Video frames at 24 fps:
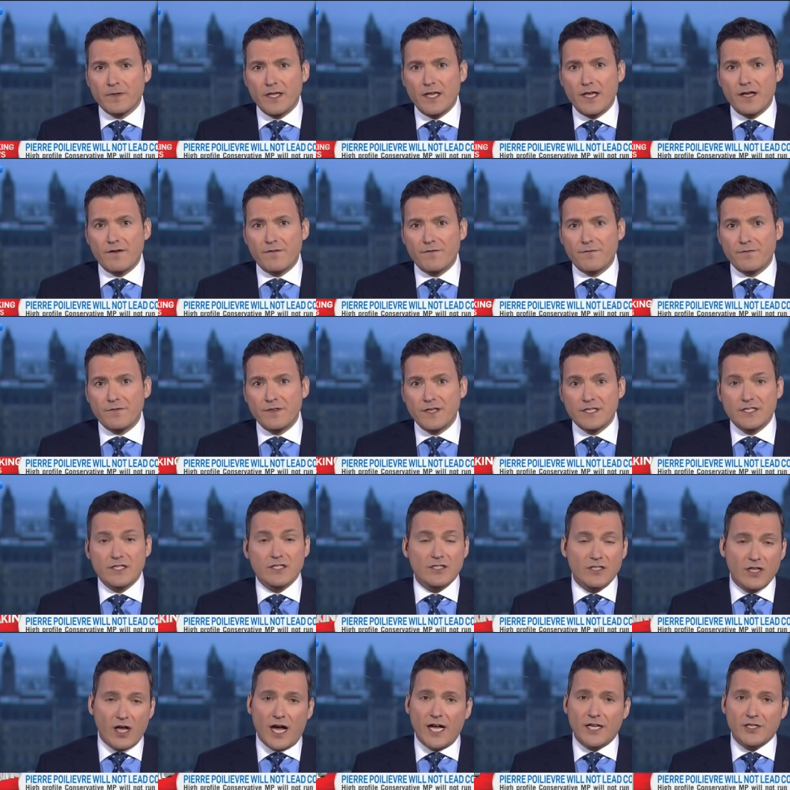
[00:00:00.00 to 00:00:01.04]
if this is
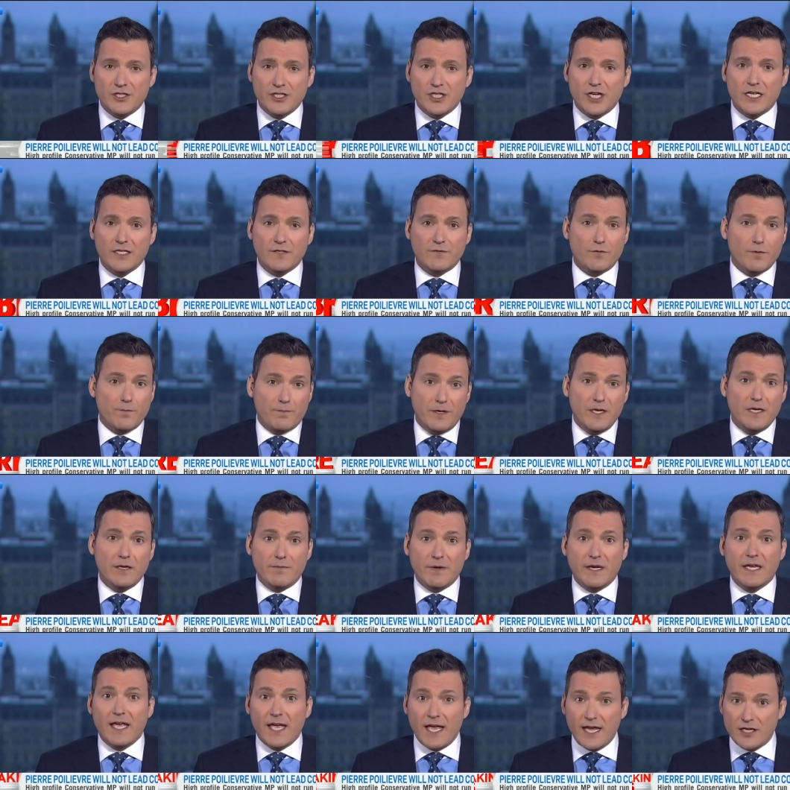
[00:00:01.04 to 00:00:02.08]
not just for Peter
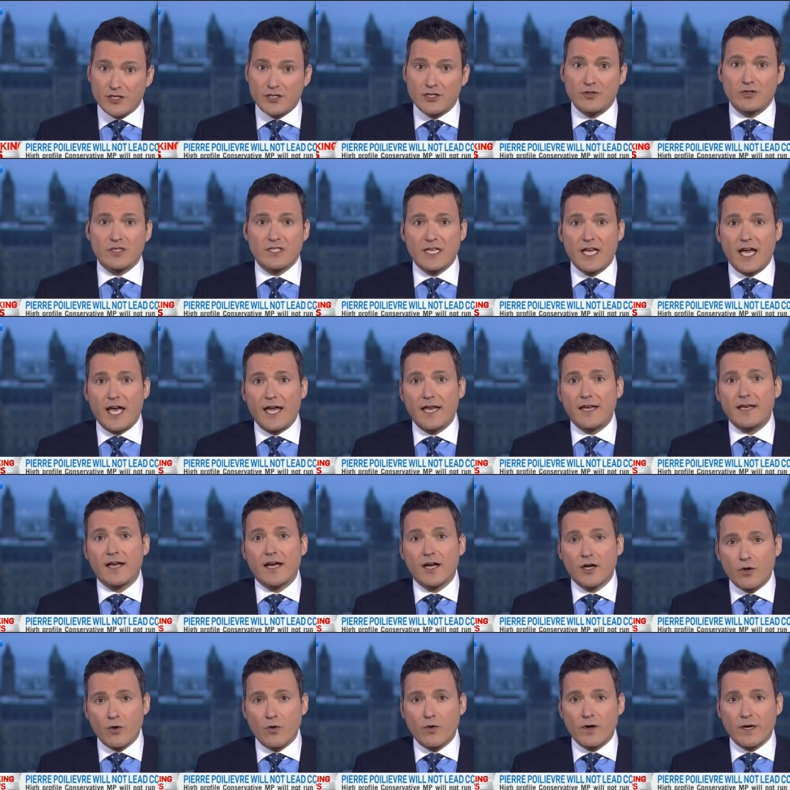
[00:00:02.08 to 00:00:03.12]
MacKay, as you said,
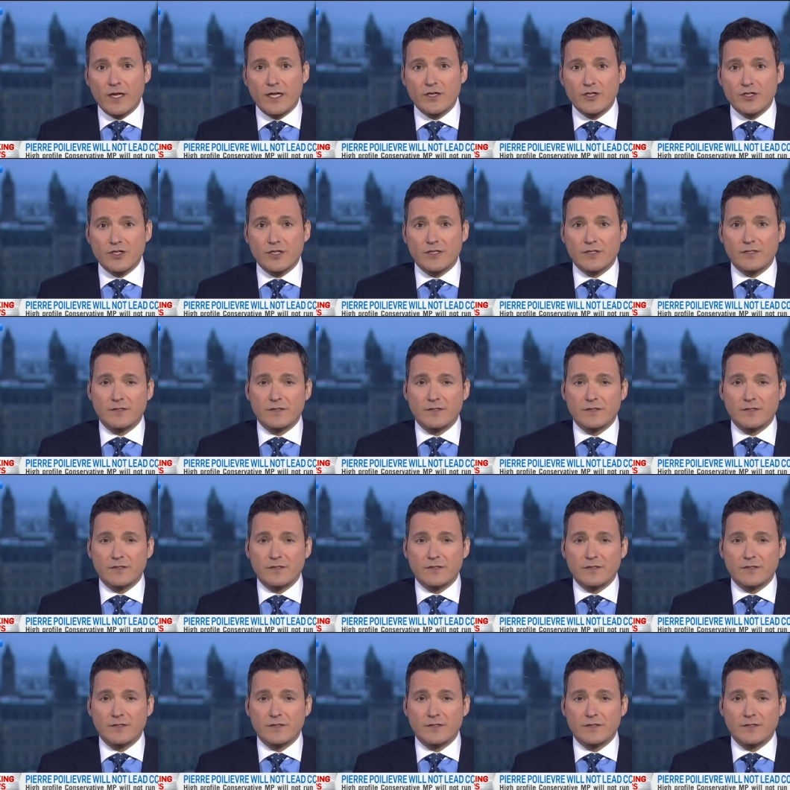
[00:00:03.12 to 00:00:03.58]
a coronation.